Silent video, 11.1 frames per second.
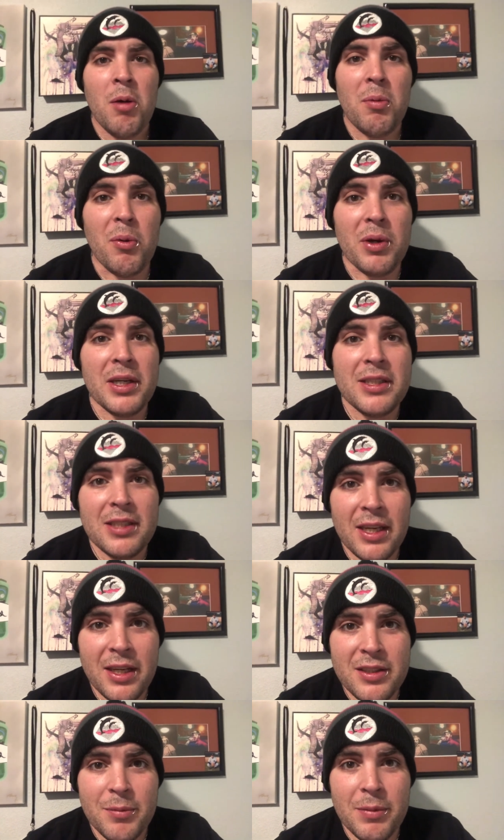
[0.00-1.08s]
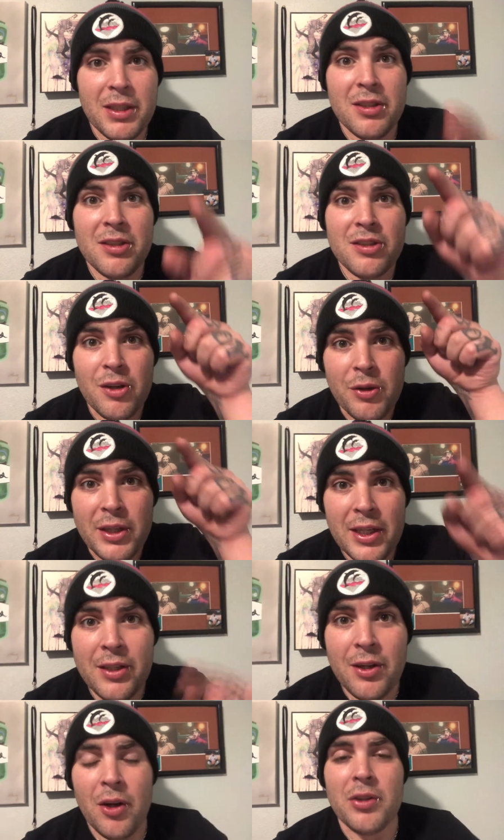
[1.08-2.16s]
But when he sent it to me, just so
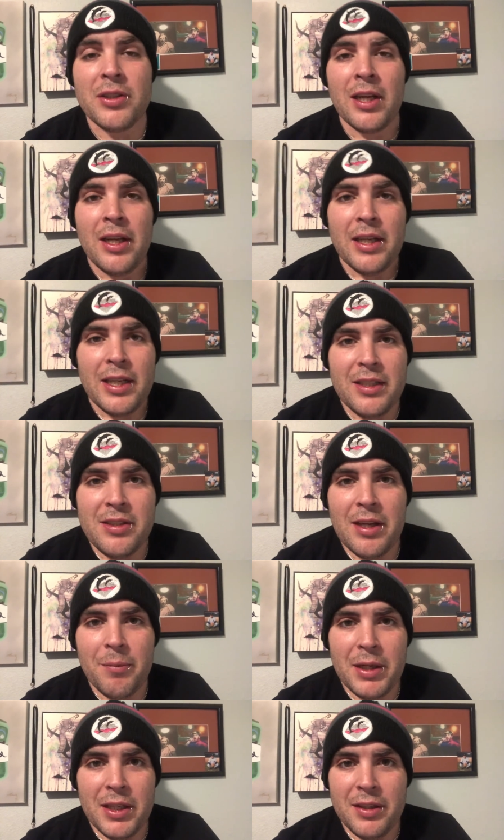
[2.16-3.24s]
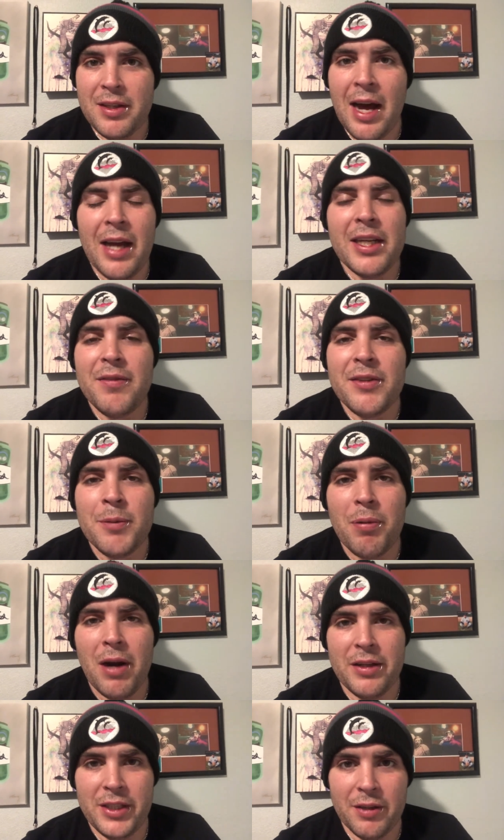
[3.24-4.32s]
he knows, he sent me not even the
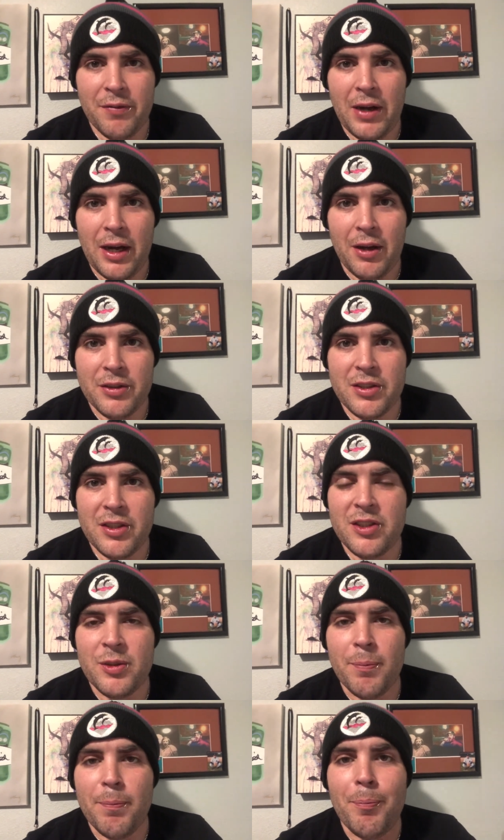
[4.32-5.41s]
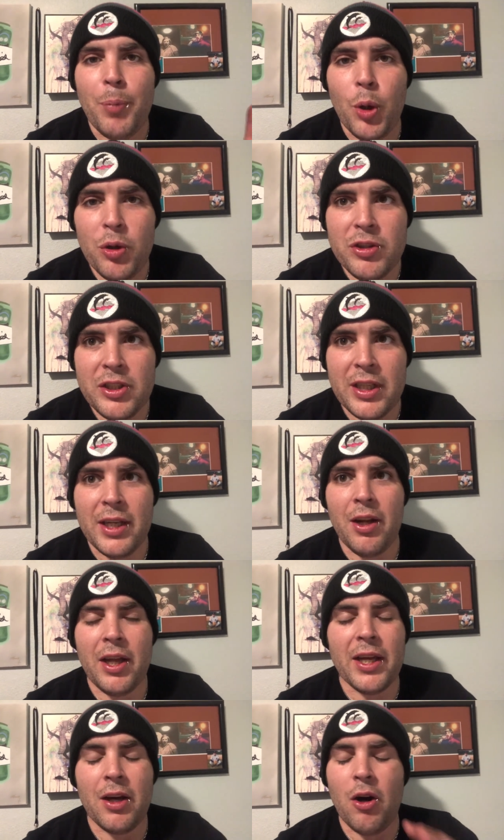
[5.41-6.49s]
project files, just some bullshit,
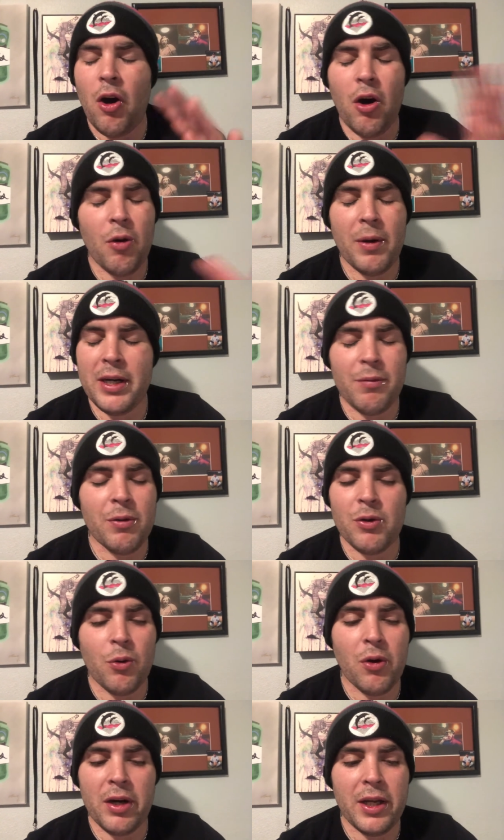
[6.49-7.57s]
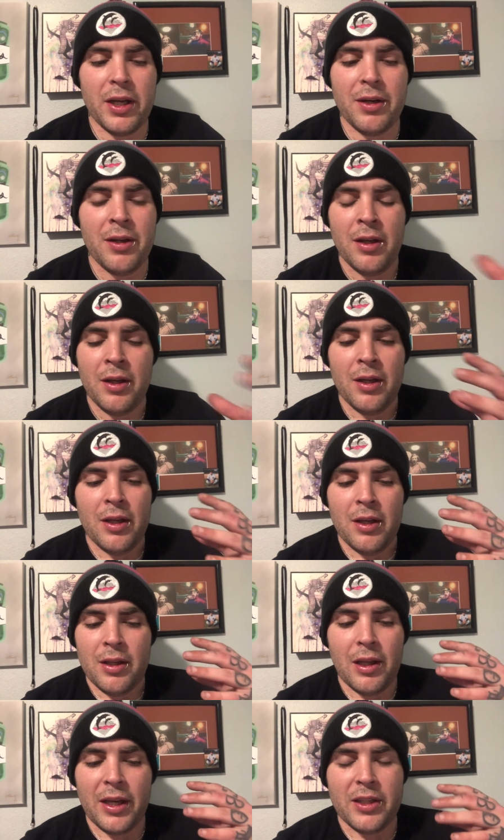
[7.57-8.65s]
like a already recorded
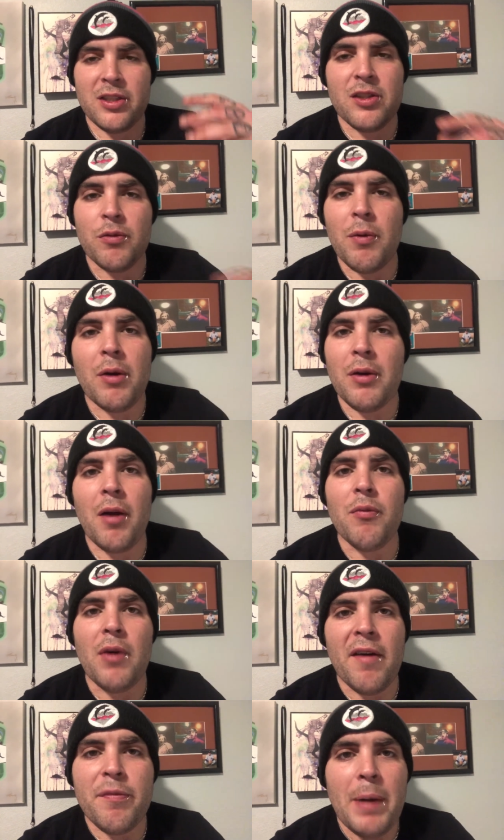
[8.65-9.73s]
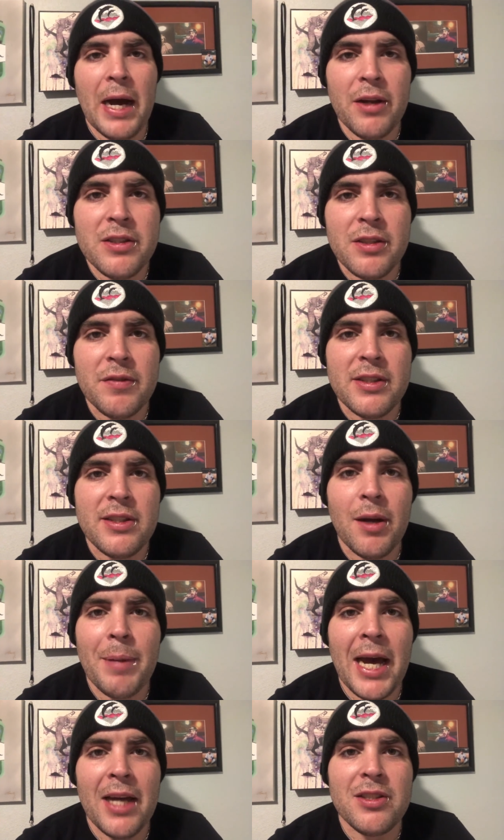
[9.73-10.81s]
like just a, a rough bounce of his
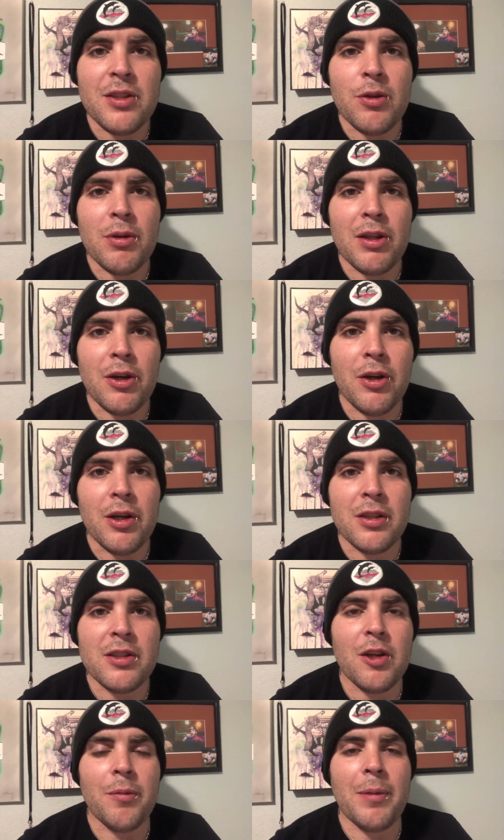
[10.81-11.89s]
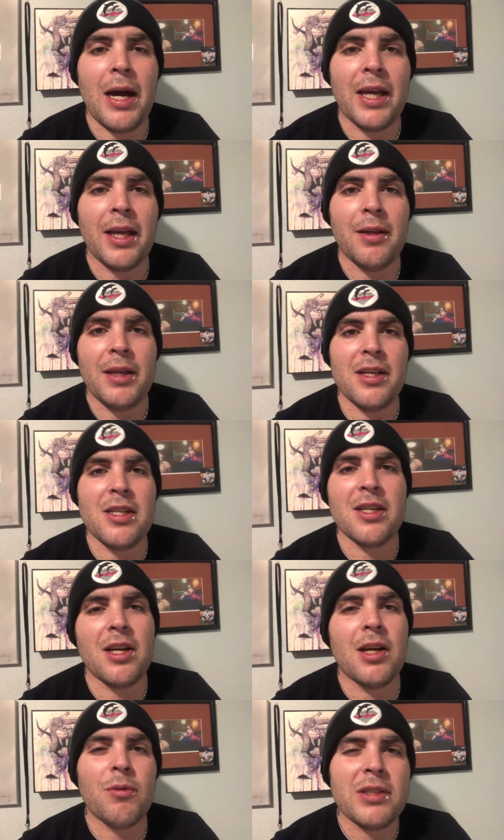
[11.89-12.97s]
dumb ass doing the hook. So my
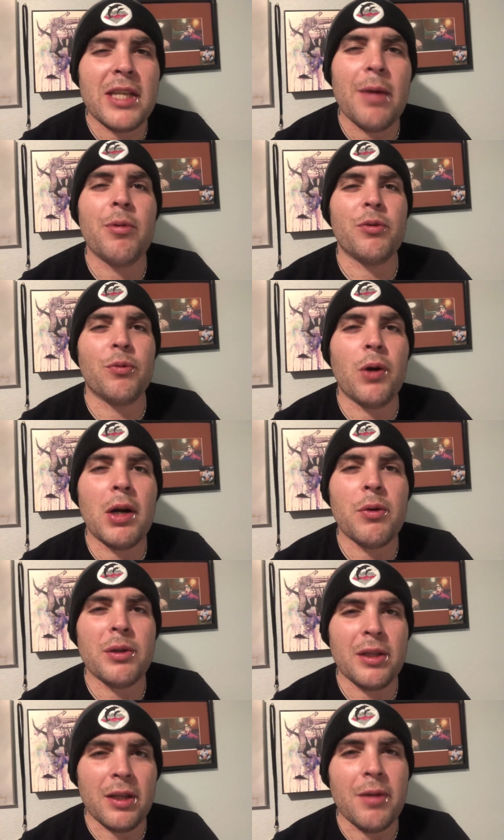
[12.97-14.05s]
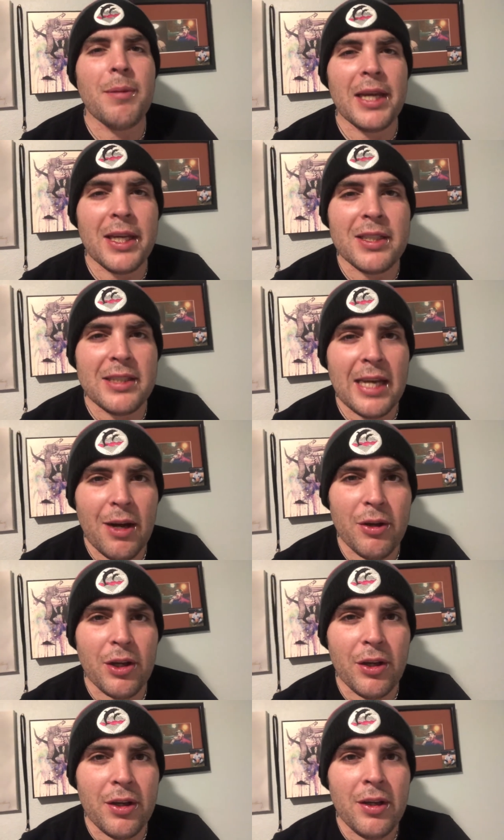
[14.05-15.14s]
engineer was able to work with it and make it
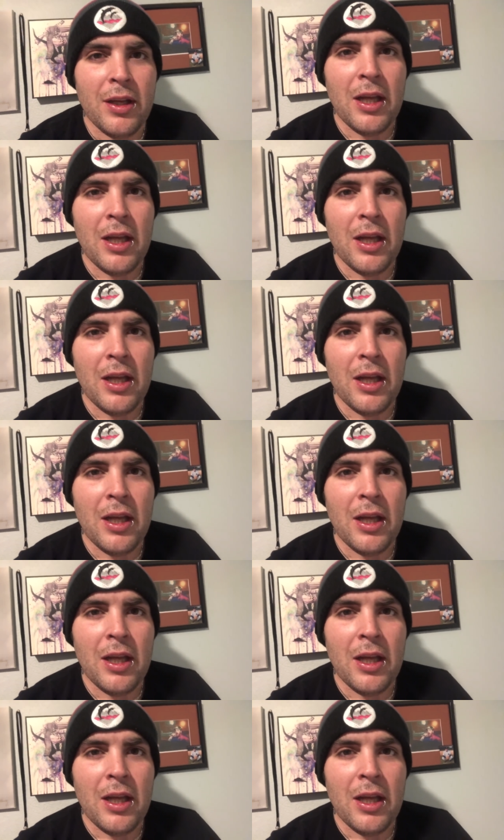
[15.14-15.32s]
sound good,